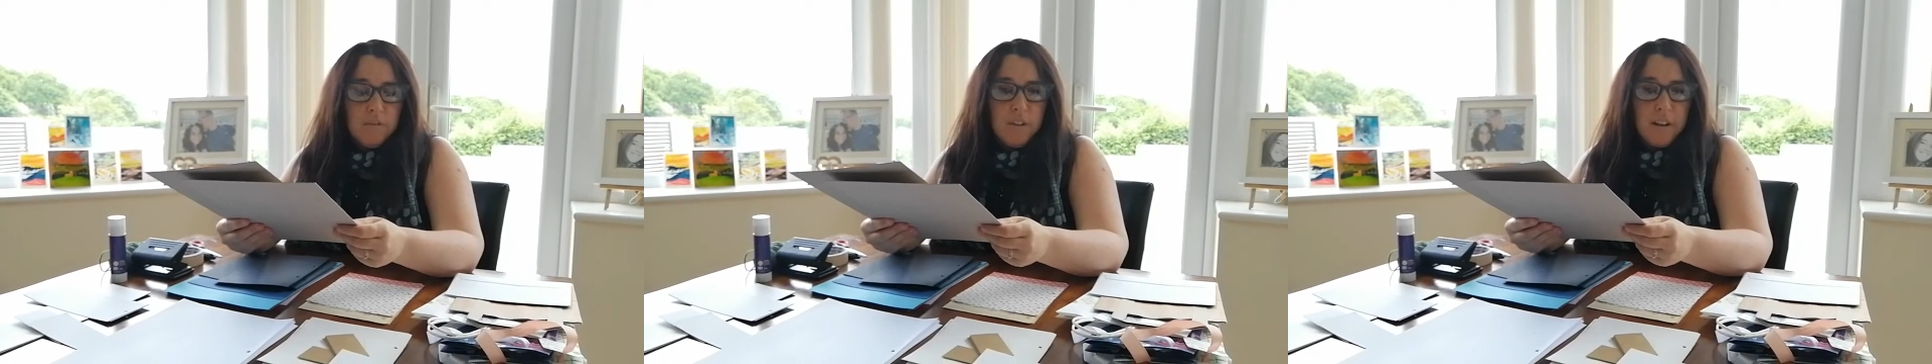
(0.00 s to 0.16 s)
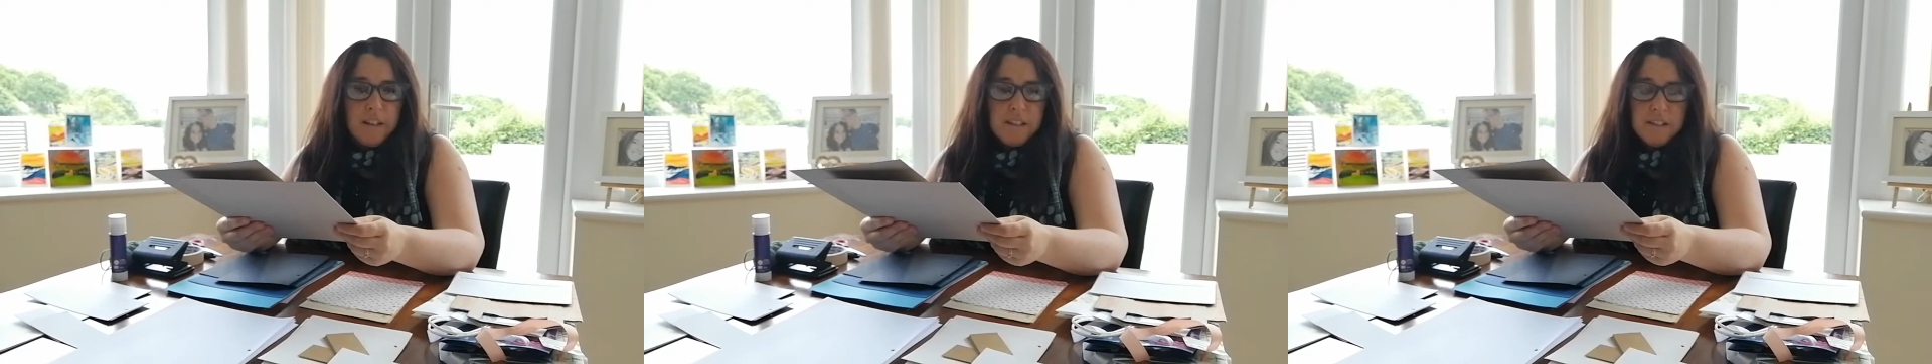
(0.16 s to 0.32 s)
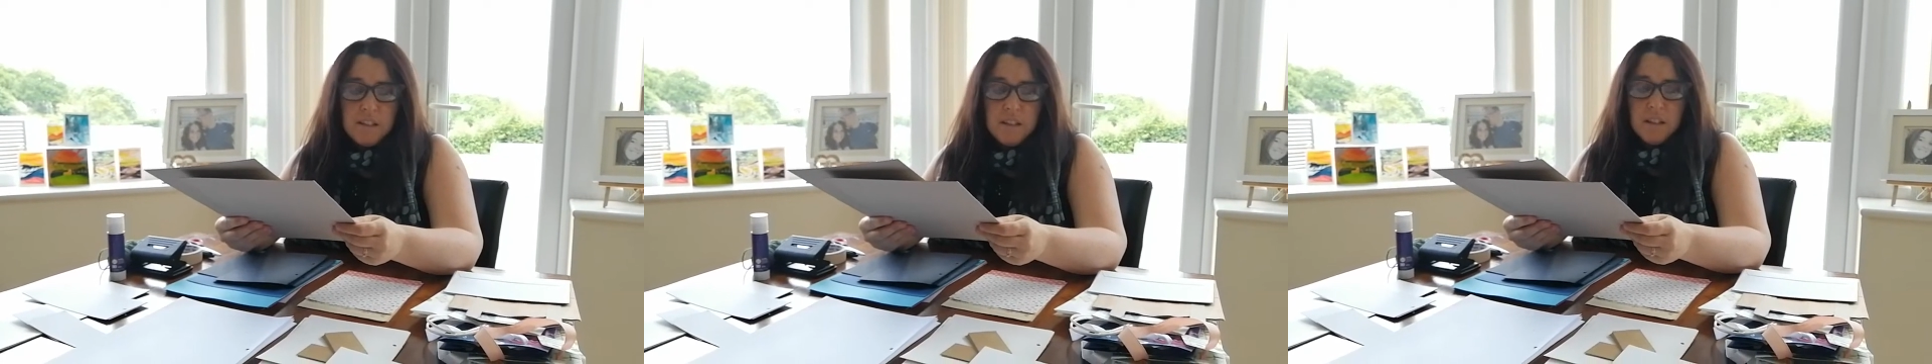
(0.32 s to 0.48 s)
the
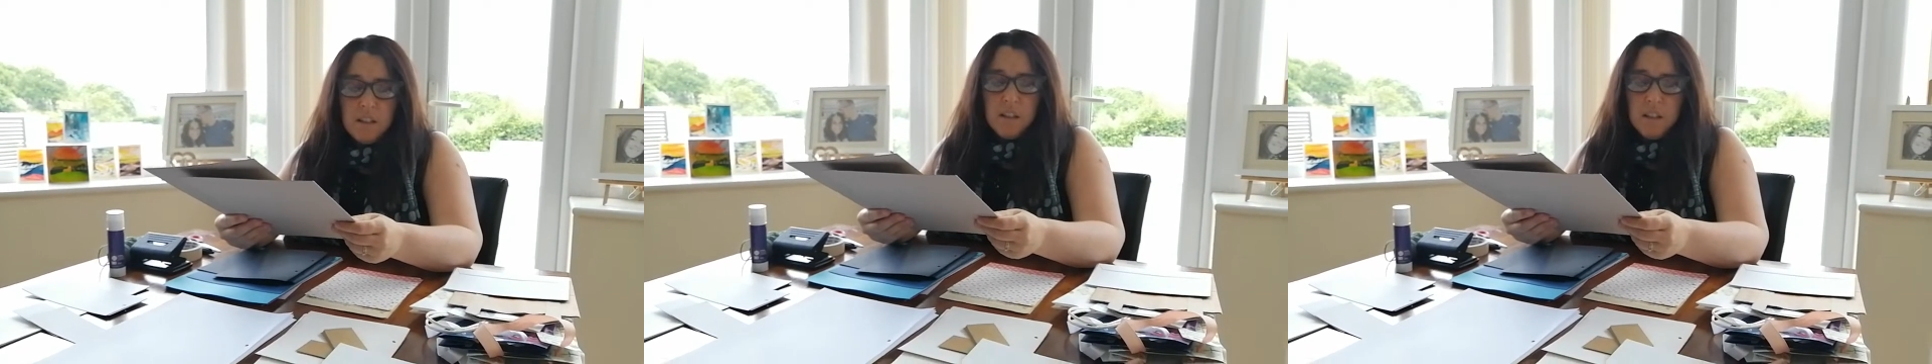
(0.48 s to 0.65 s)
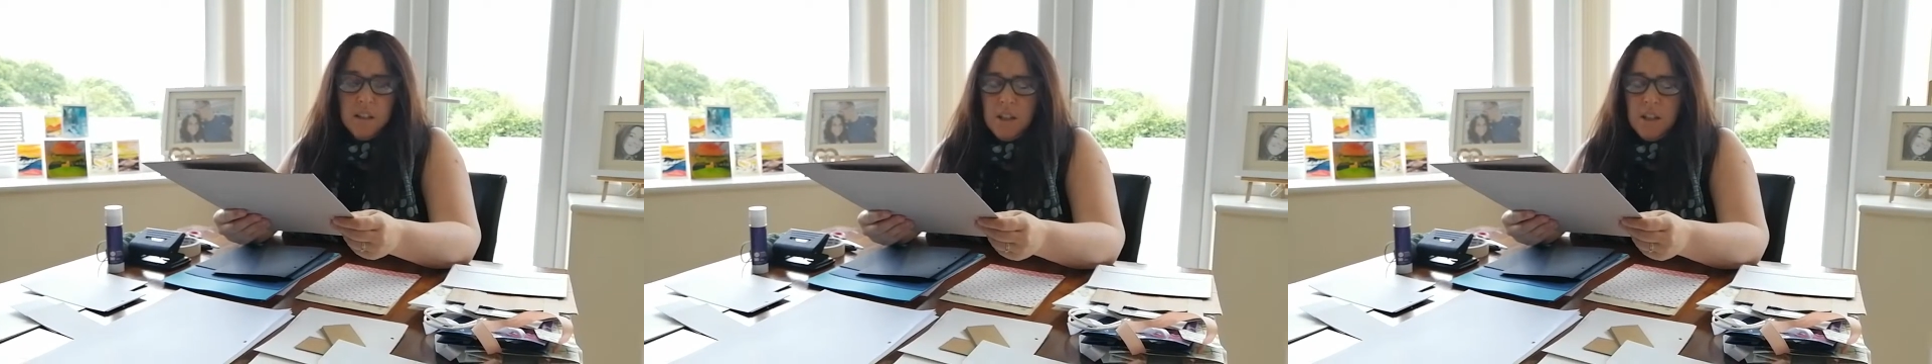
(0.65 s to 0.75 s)
rest.